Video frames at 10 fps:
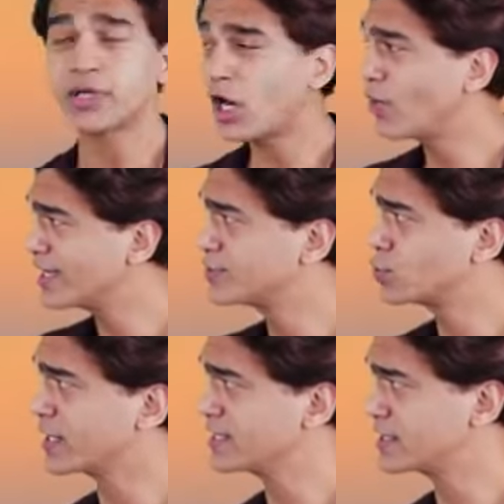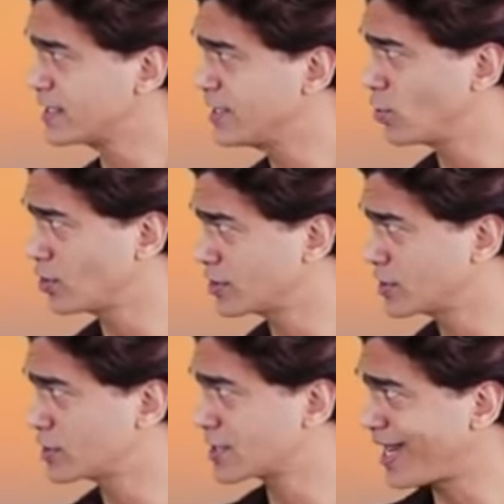Now, as you can see on
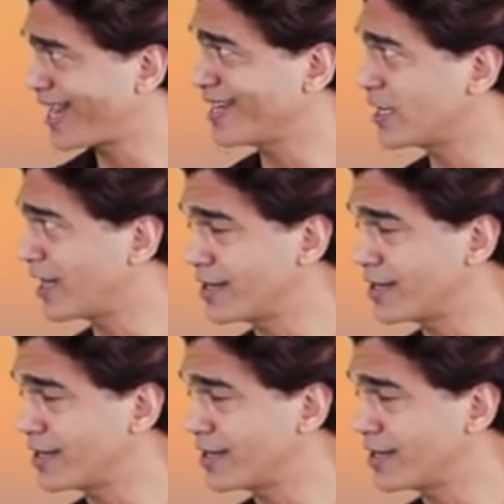the slide,